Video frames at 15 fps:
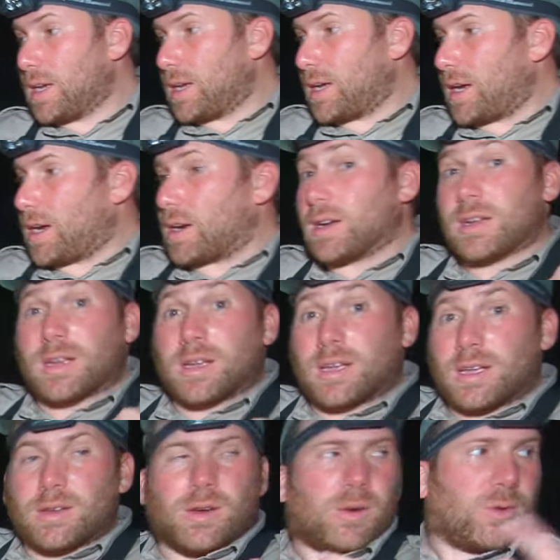Here.
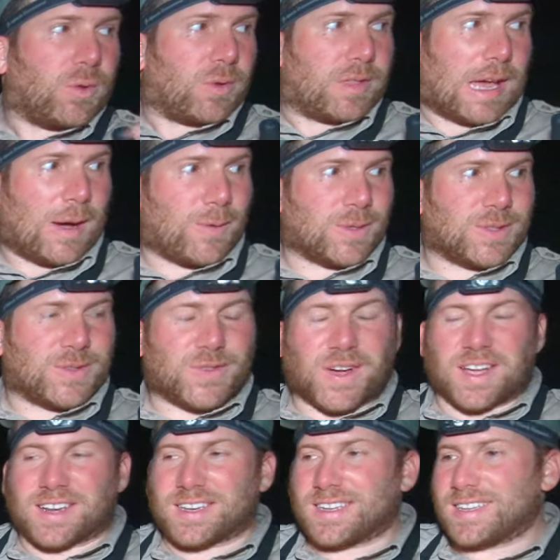Oh, that one's
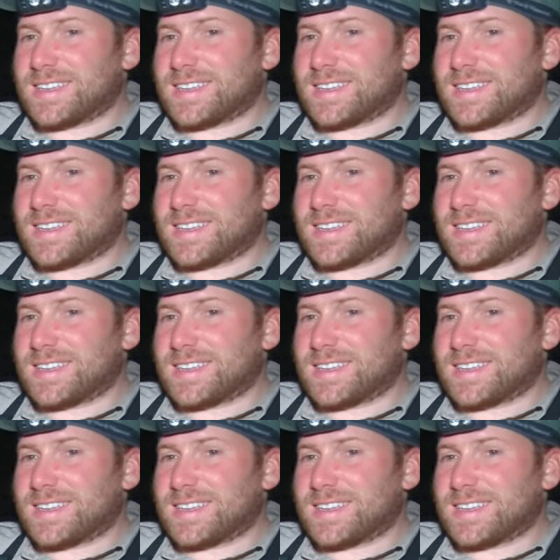fun.